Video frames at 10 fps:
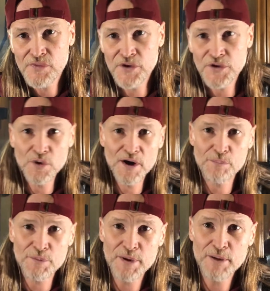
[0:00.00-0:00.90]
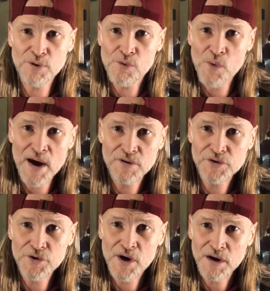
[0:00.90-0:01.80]
then you'll help the people around
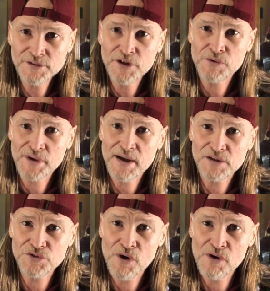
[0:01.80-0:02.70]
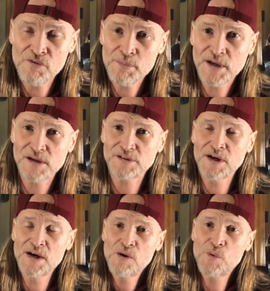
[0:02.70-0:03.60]
you to also take control of it. Because
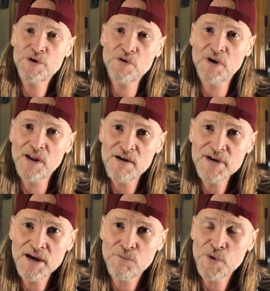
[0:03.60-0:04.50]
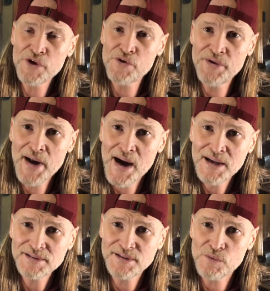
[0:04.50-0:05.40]
when you're loving and when you're
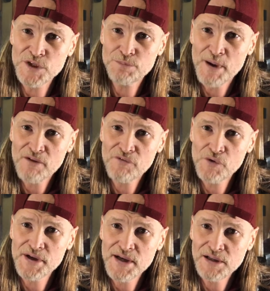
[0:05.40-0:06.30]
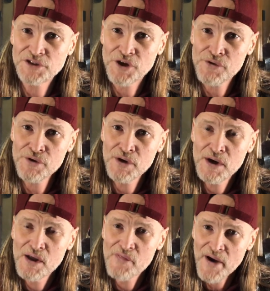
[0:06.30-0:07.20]
nice and respectful to each other,
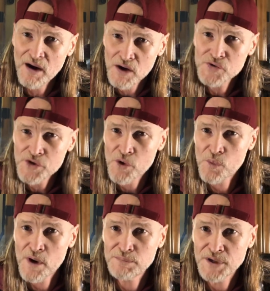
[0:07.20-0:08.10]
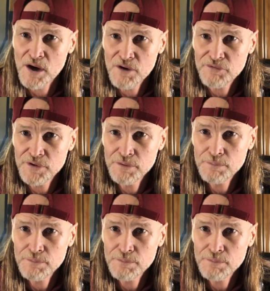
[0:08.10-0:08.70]
that also rubs off.